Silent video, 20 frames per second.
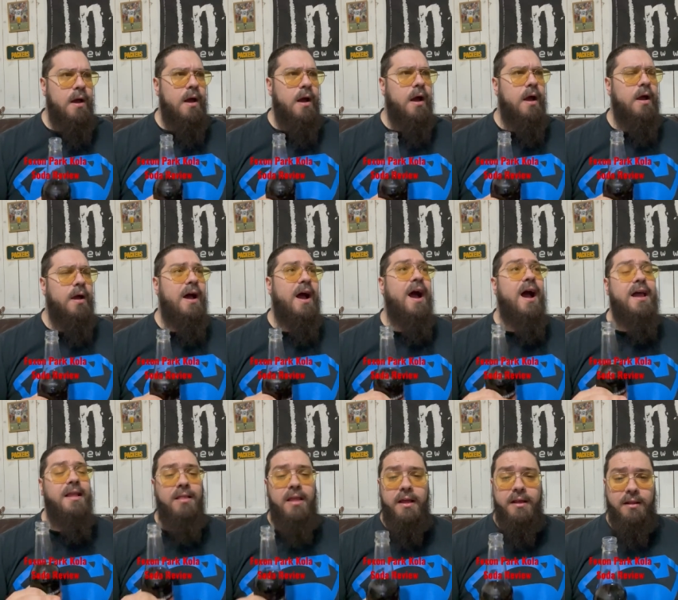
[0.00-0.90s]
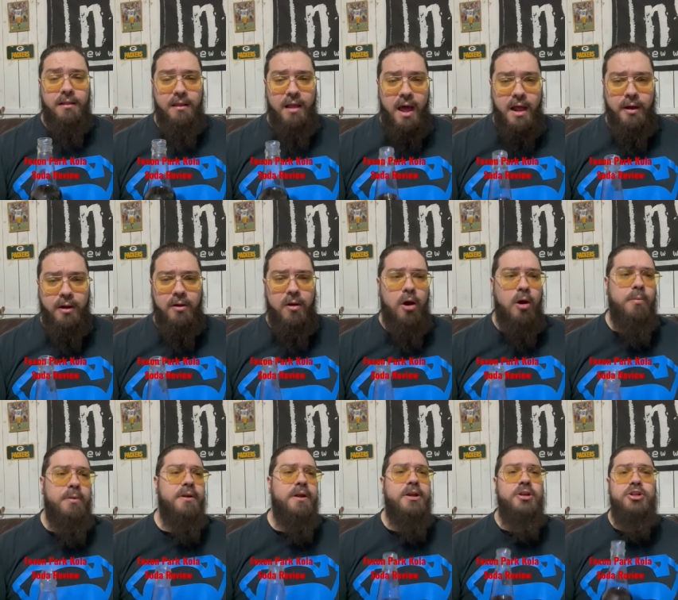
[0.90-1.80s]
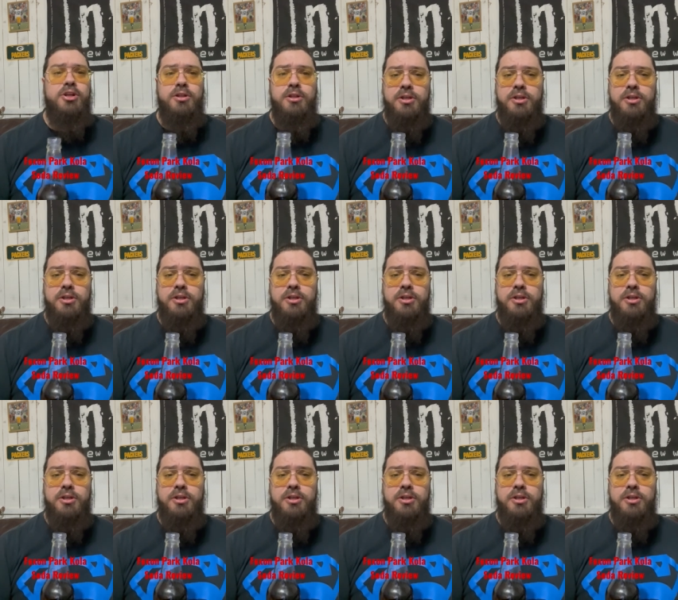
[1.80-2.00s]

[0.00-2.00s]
Uh, I like a lot of carbonation.